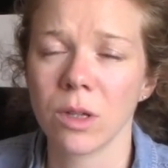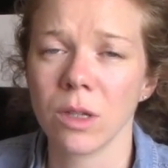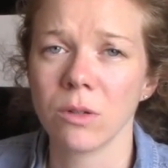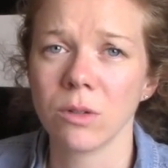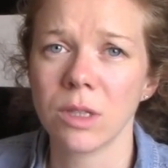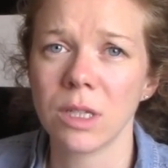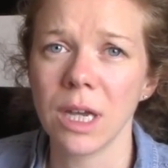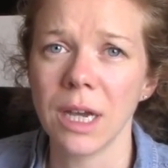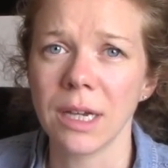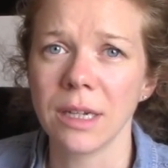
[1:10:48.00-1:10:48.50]

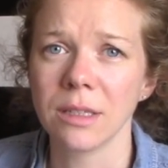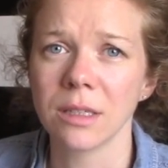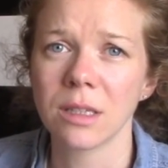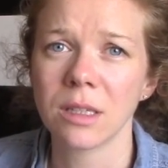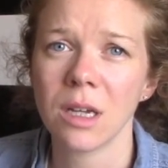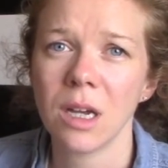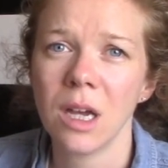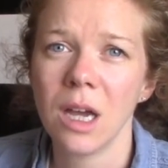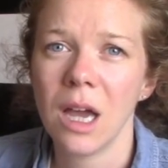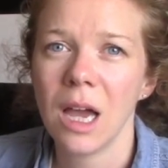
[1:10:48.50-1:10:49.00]
days.
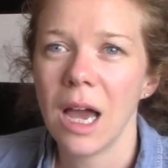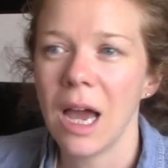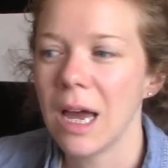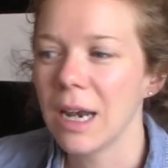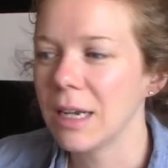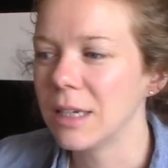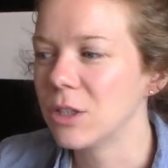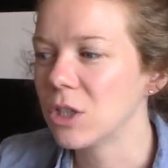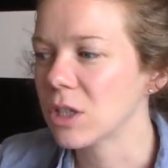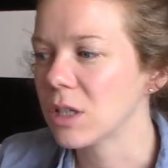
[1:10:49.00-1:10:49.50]

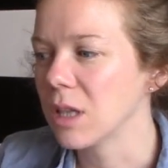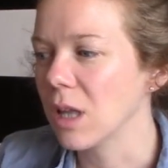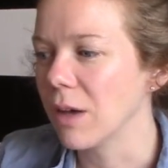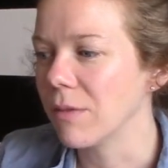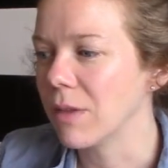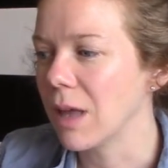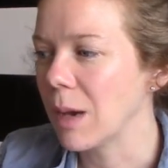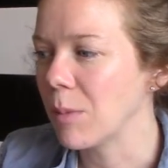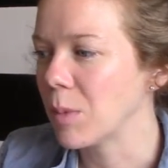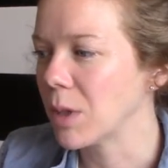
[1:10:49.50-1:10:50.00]
And I just
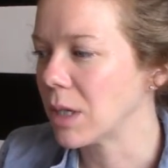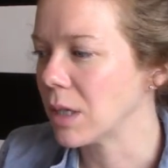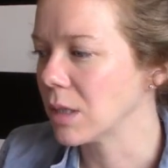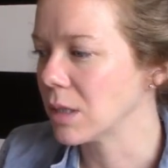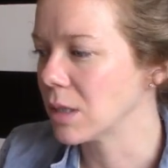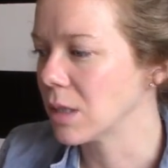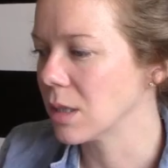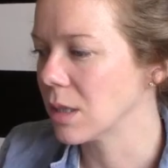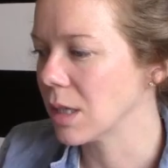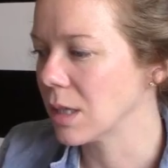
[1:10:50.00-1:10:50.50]
love that
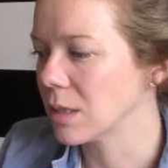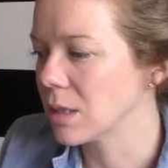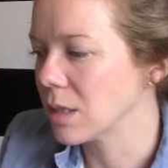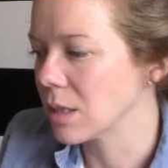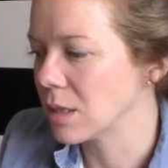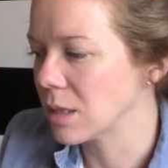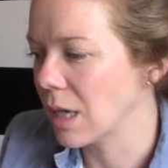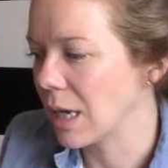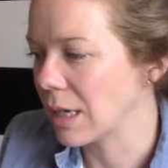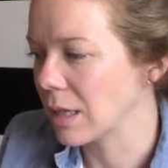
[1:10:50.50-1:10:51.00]
because that's
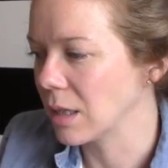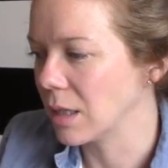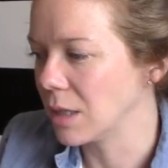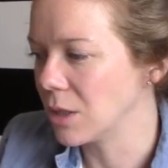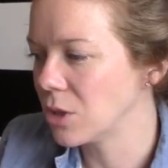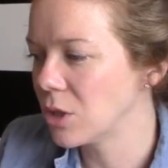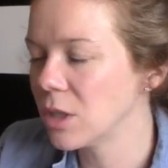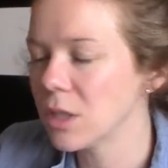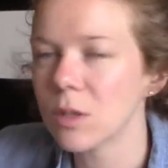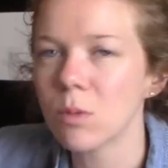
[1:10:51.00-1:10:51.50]
exactly,
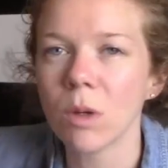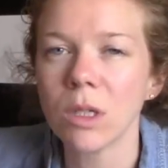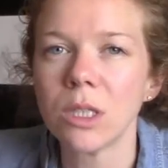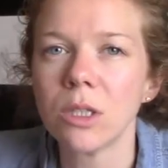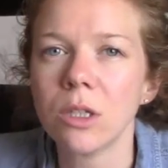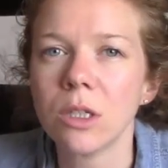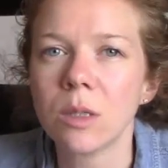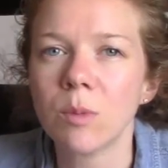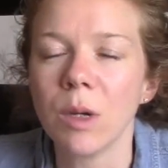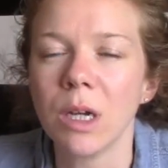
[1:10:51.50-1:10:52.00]
she just wants
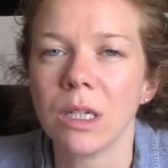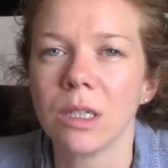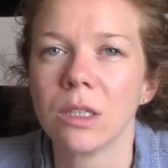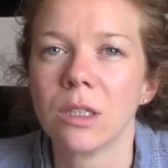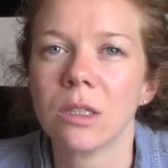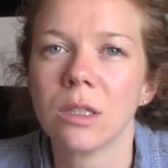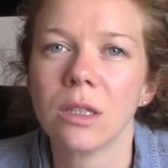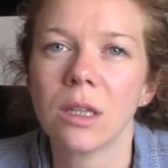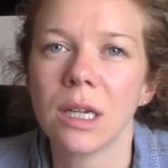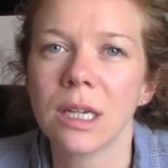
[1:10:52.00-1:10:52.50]
you to spin.
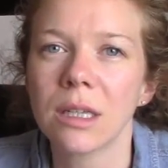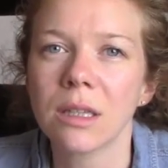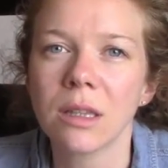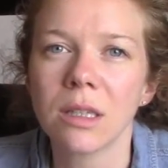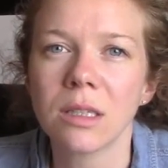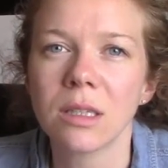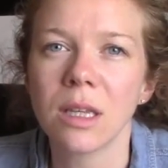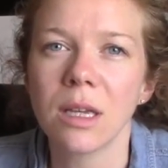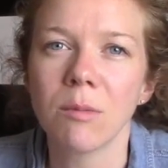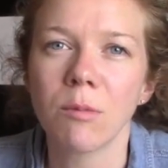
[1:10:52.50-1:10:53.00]
Like
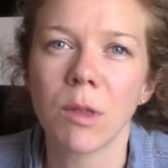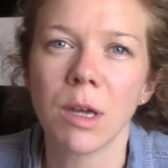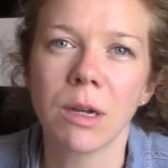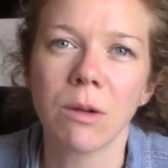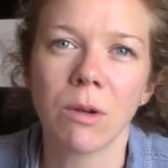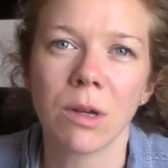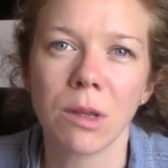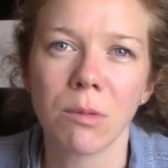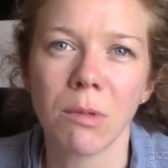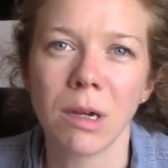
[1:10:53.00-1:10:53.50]
the same thing
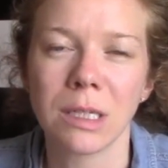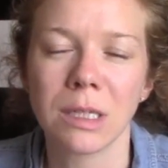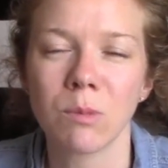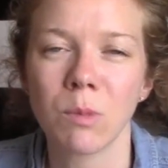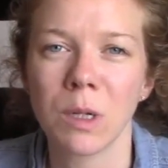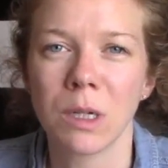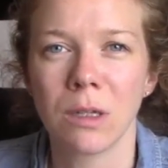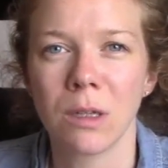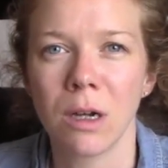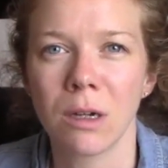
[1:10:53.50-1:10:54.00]
with my
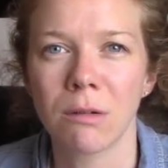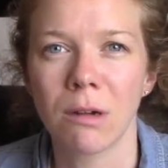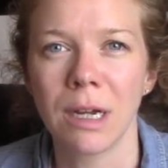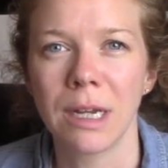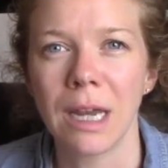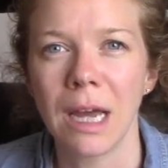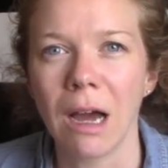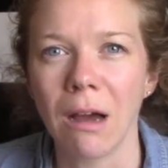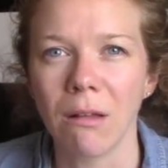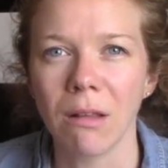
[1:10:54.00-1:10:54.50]
spin along
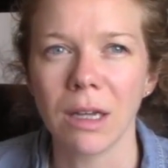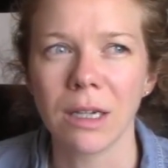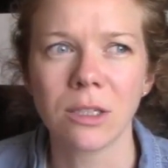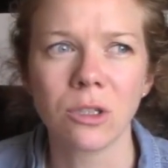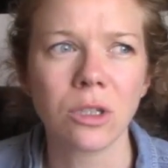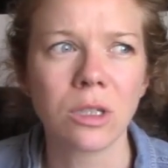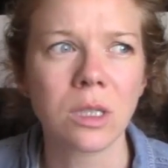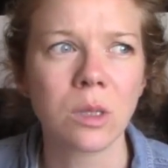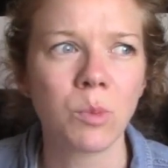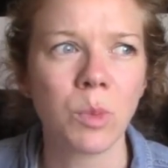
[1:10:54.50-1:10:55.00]
right now. Like,
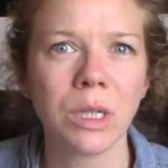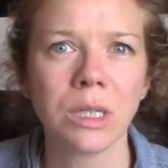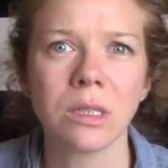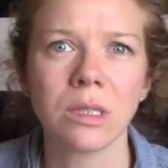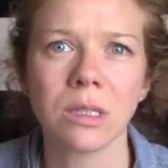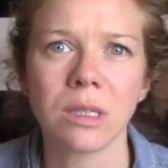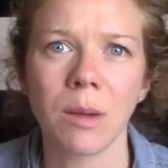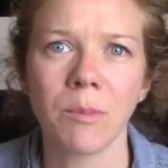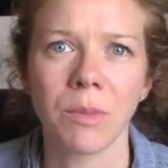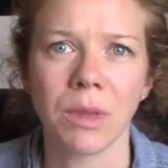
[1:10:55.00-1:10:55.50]
just
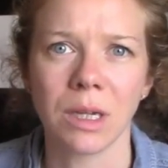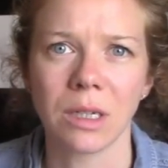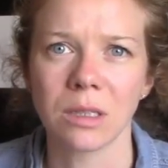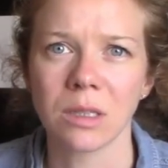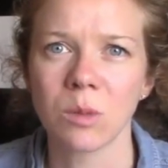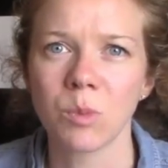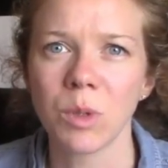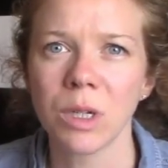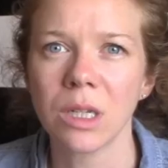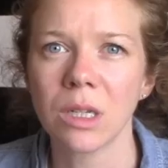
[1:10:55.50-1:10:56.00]
spin something,
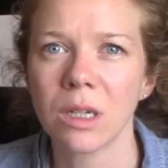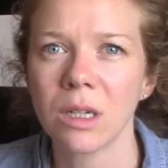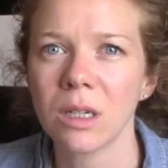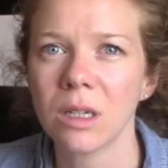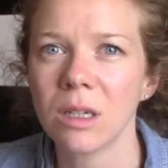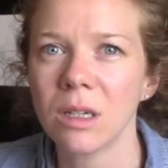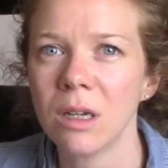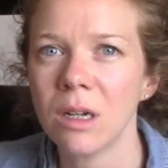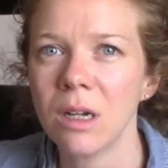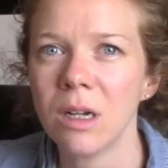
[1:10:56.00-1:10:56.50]

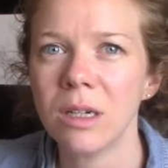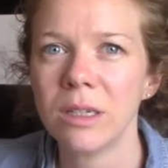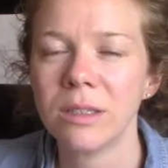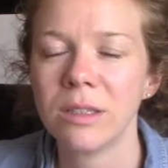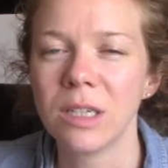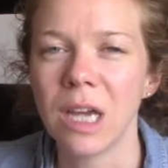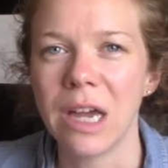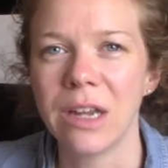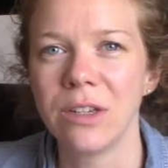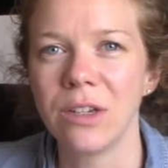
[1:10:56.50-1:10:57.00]
spin
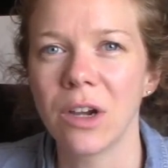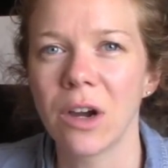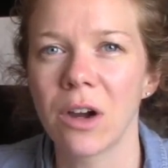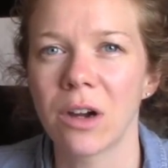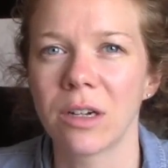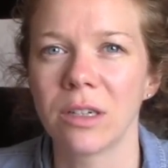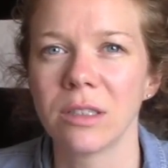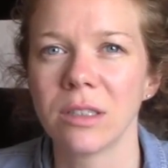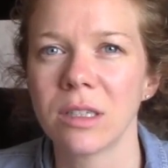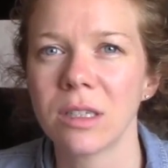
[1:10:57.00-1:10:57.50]
10
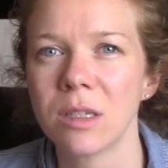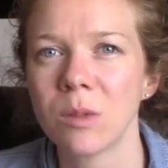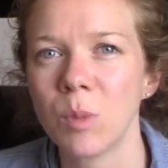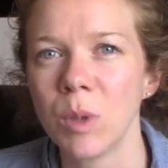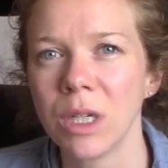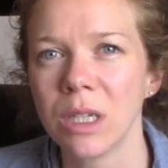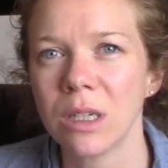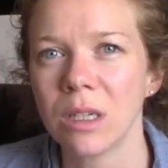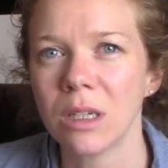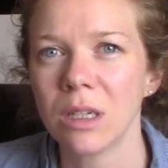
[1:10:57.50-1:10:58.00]
yards,
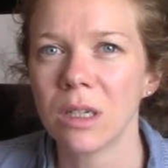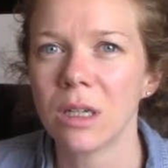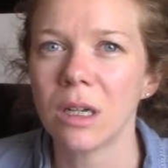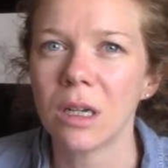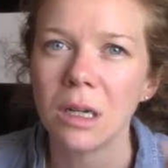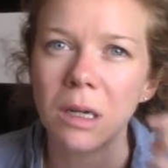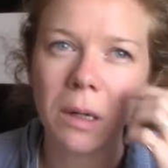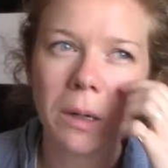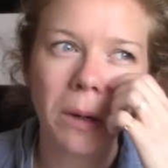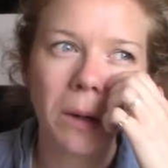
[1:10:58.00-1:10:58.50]
spin,
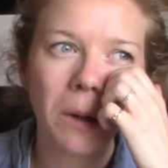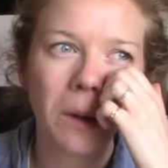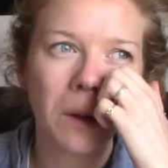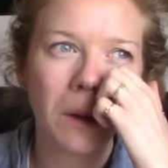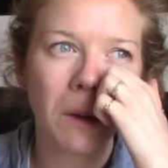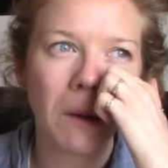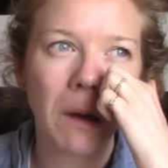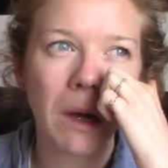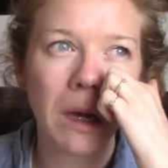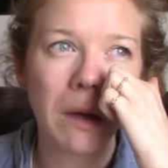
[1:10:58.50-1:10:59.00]

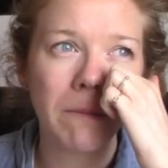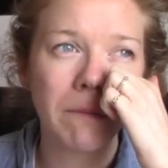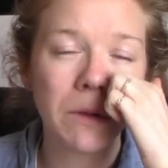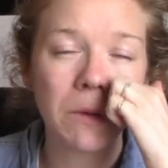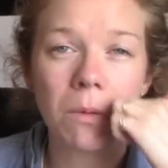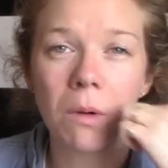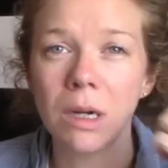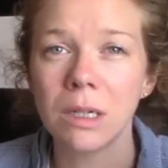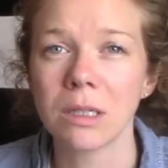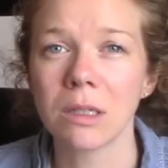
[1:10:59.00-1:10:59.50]
if
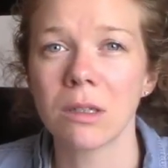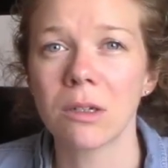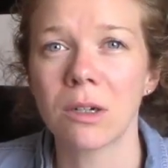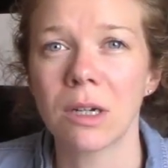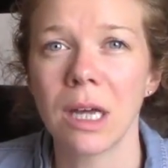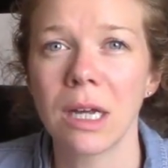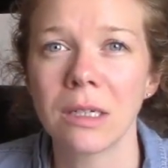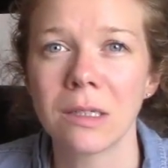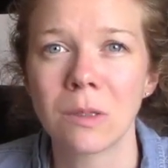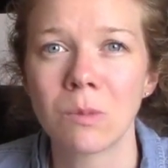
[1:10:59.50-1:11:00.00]
you want to learn
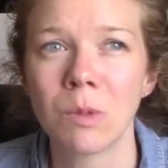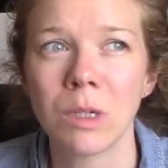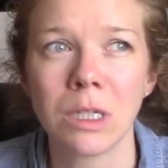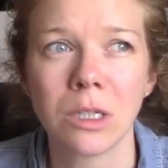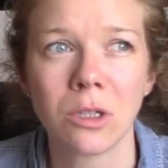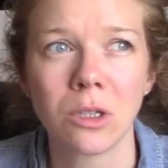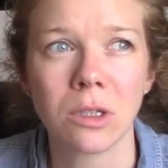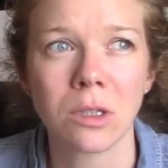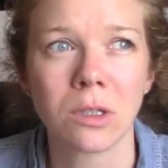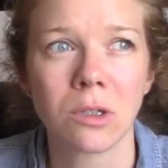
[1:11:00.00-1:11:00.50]
how to
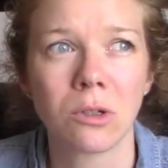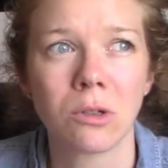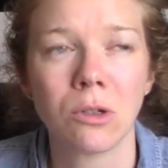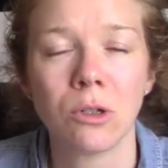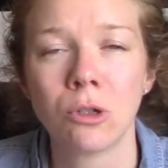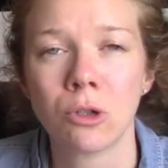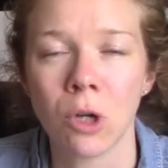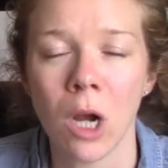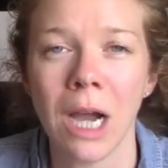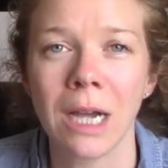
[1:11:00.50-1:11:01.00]
spin, just
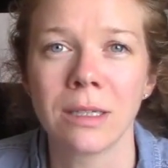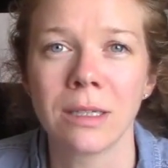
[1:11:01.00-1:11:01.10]
try